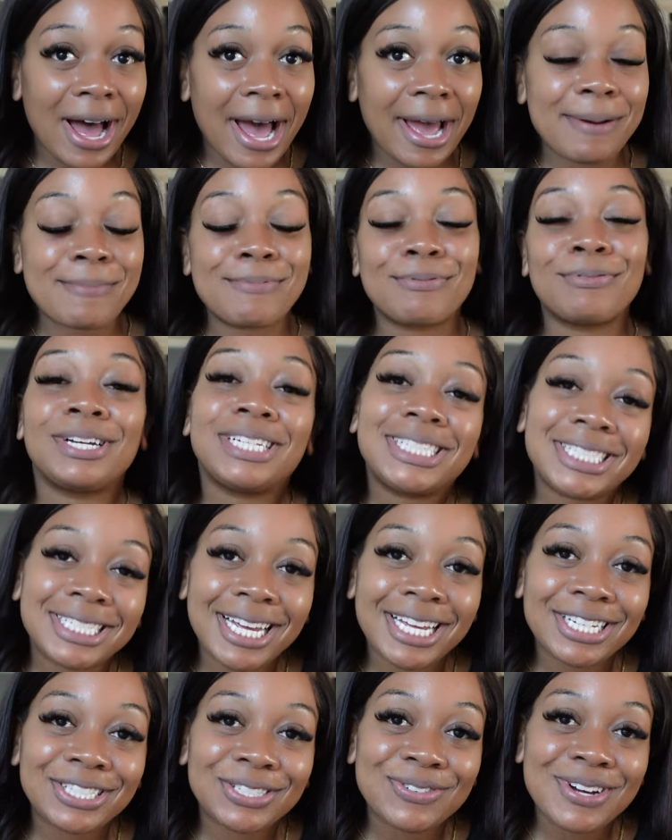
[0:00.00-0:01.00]
I
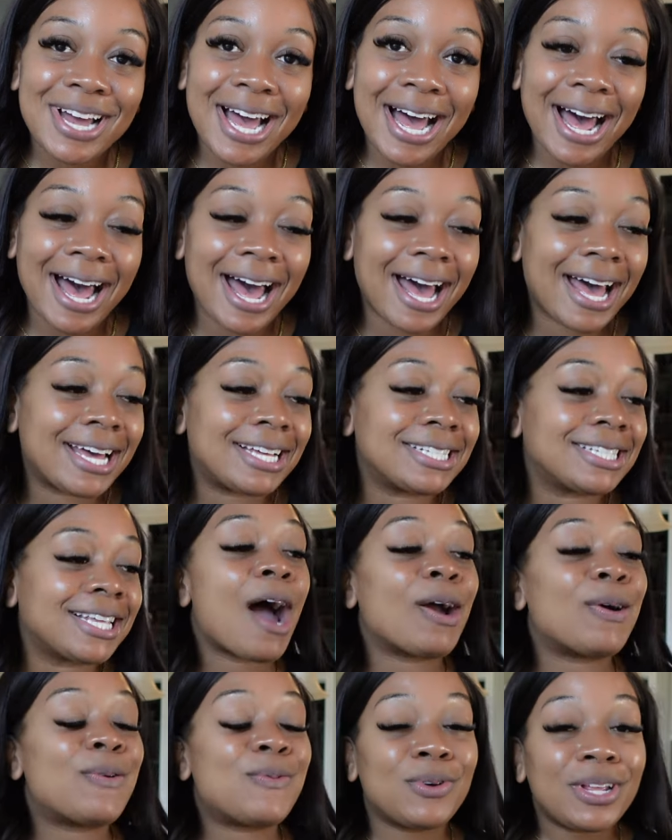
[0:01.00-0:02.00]
appreciate you guys.
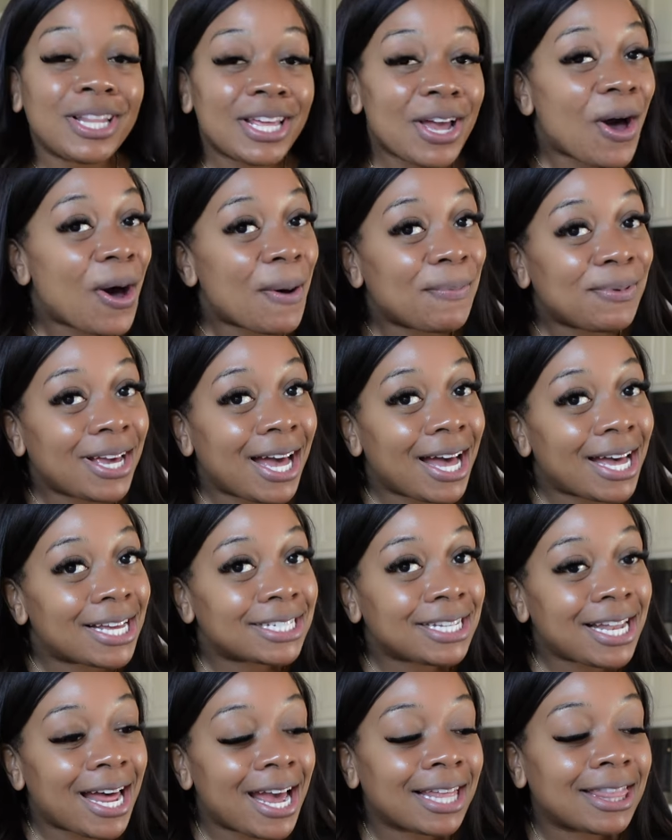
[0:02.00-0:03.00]
I really hope you
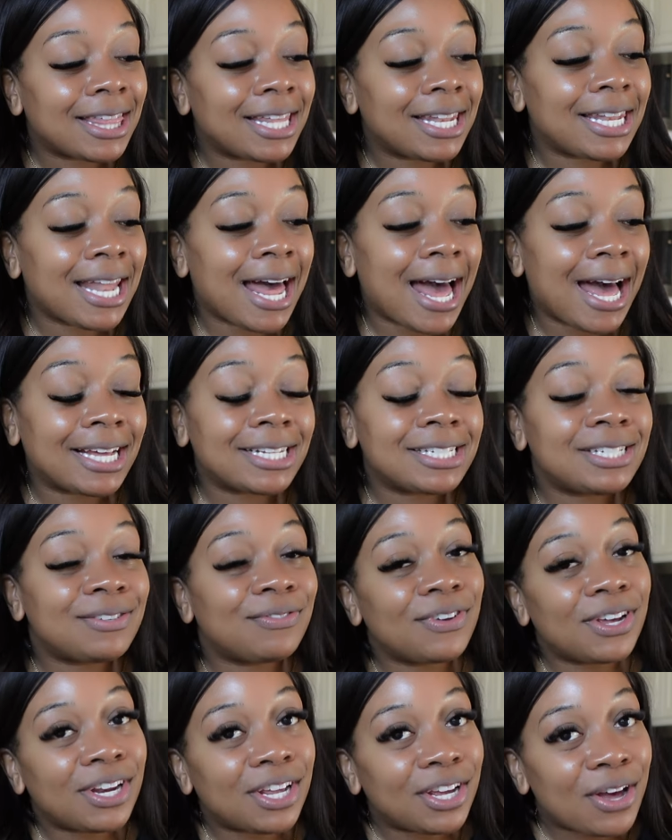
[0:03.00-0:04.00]
guys liked the last
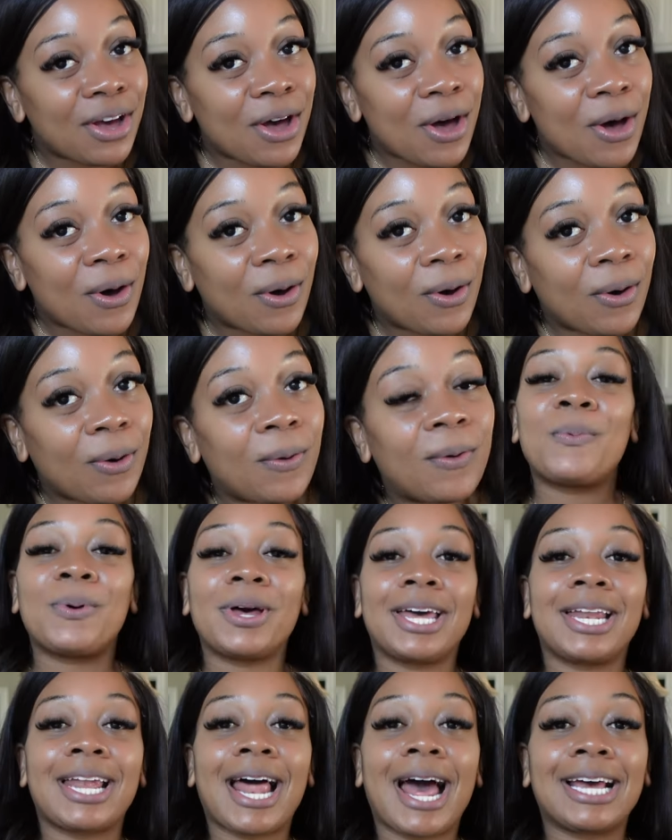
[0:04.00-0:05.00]
video
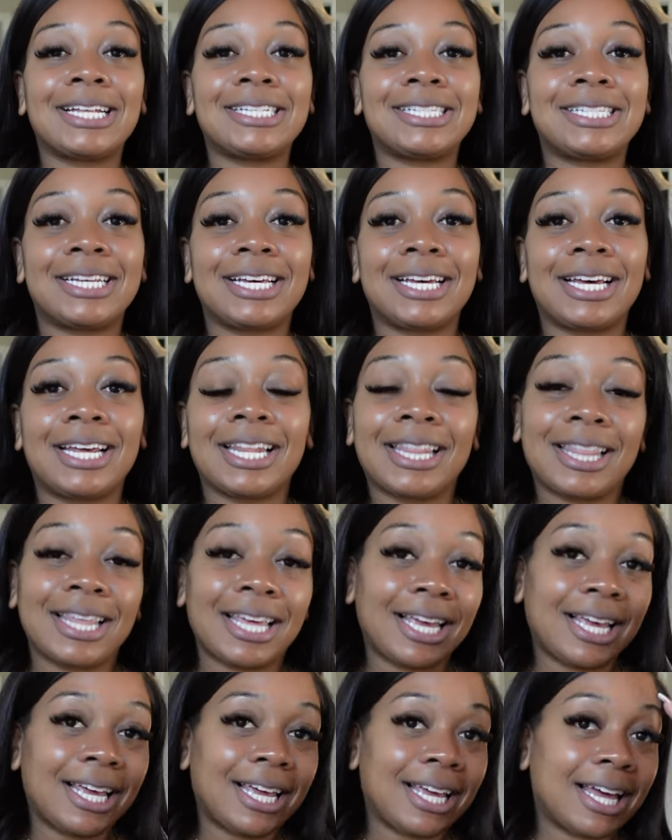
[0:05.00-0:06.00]
when I did
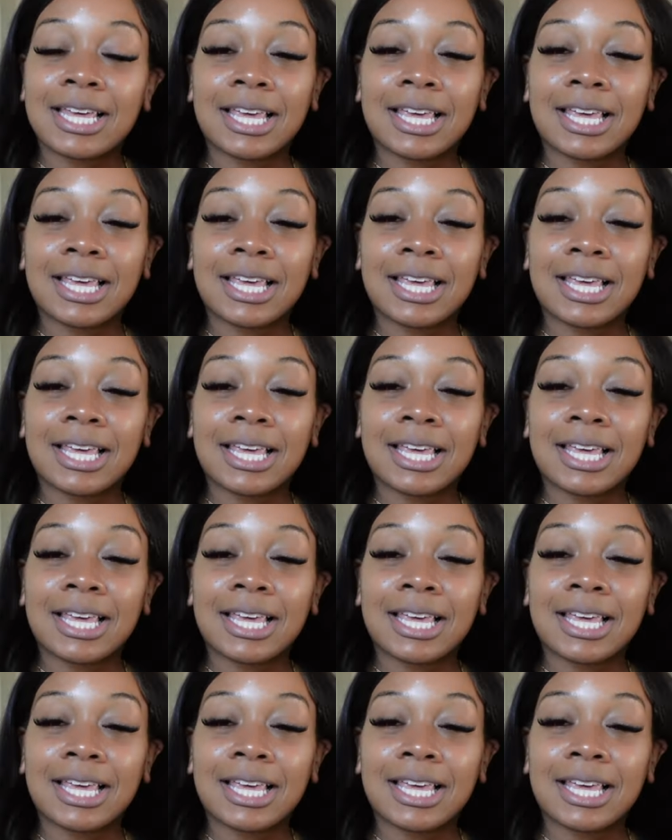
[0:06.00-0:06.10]
the